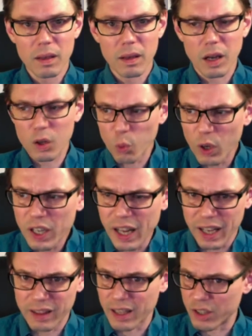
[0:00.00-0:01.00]
On one
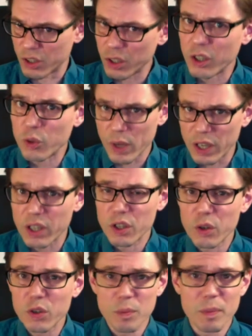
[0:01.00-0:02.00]
hand, that's good. We could
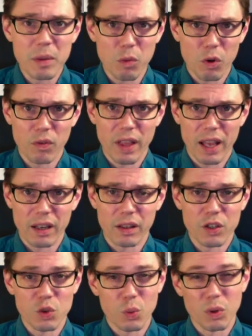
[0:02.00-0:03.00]
use a bit more of that in
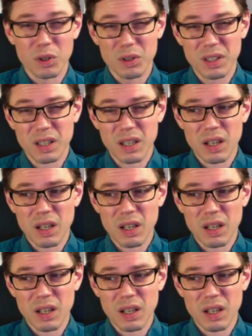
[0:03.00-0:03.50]
this world.